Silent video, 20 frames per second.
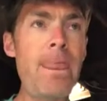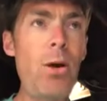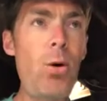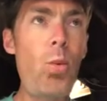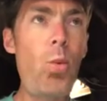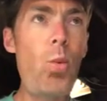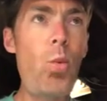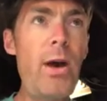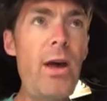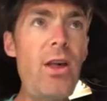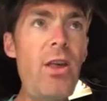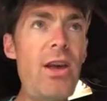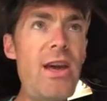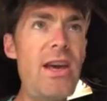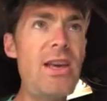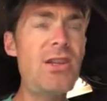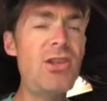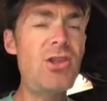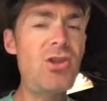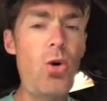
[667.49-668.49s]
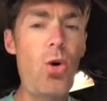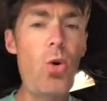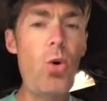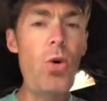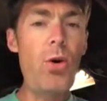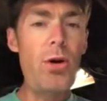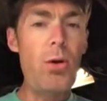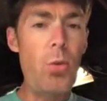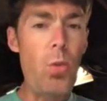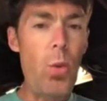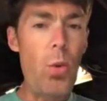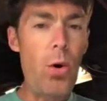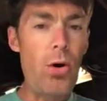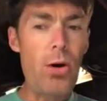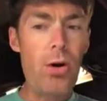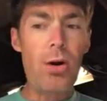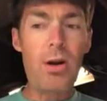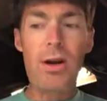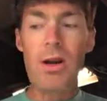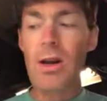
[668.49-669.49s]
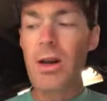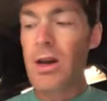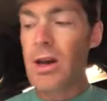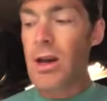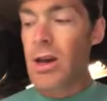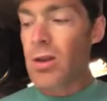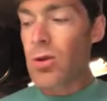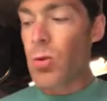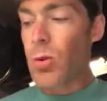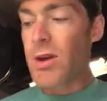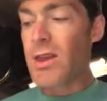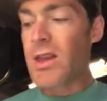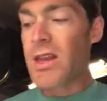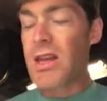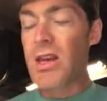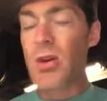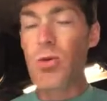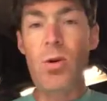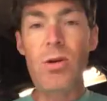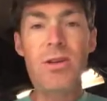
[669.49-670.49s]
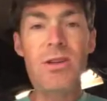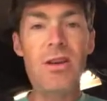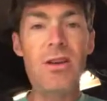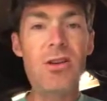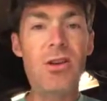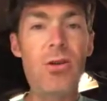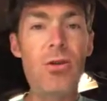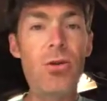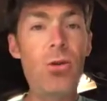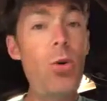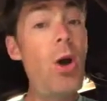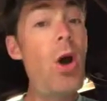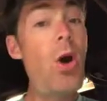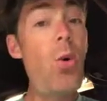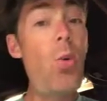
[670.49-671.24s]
Will his toy work the way that he wants it to?